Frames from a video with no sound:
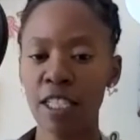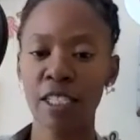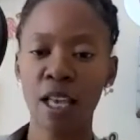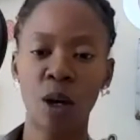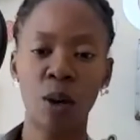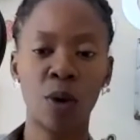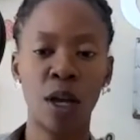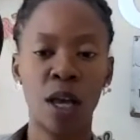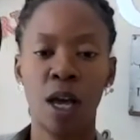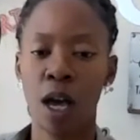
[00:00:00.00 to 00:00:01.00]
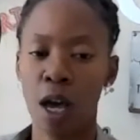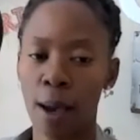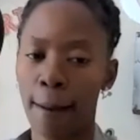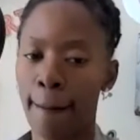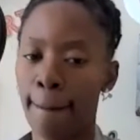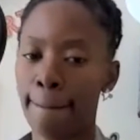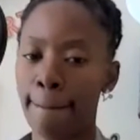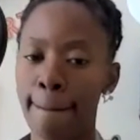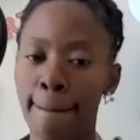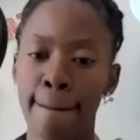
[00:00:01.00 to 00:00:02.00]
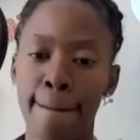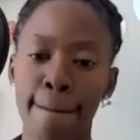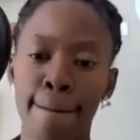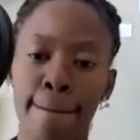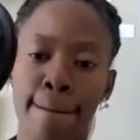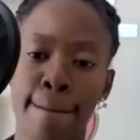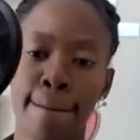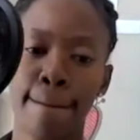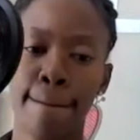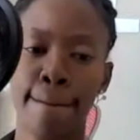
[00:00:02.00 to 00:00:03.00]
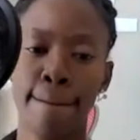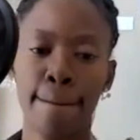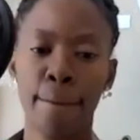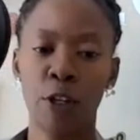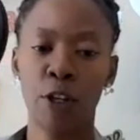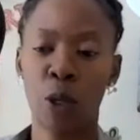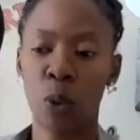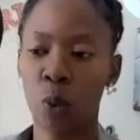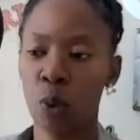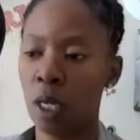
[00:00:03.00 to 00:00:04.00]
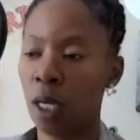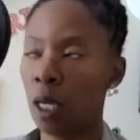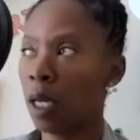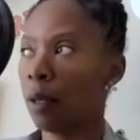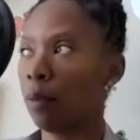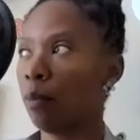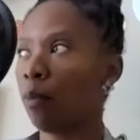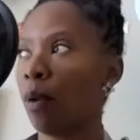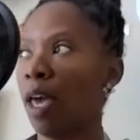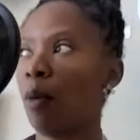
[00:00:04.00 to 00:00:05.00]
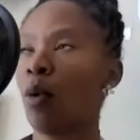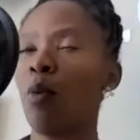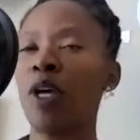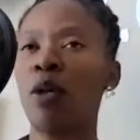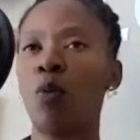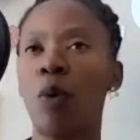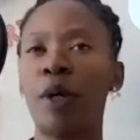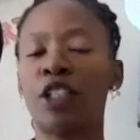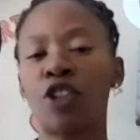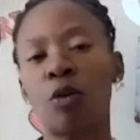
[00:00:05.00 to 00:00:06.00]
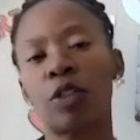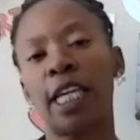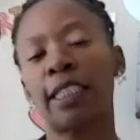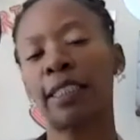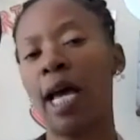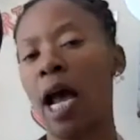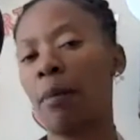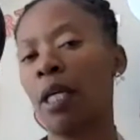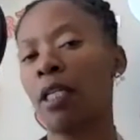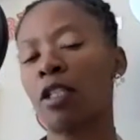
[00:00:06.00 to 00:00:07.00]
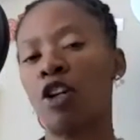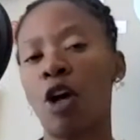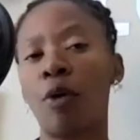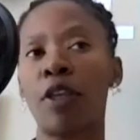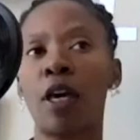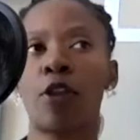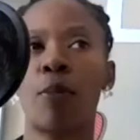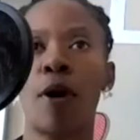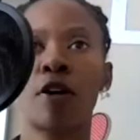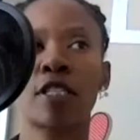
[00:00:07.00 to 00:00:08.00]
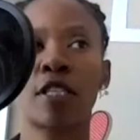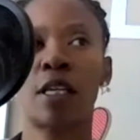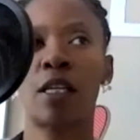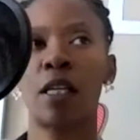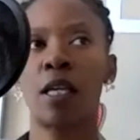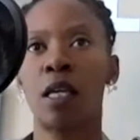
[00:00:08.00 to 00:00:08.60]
So, you know, and when we don't take the time to get to know the other person,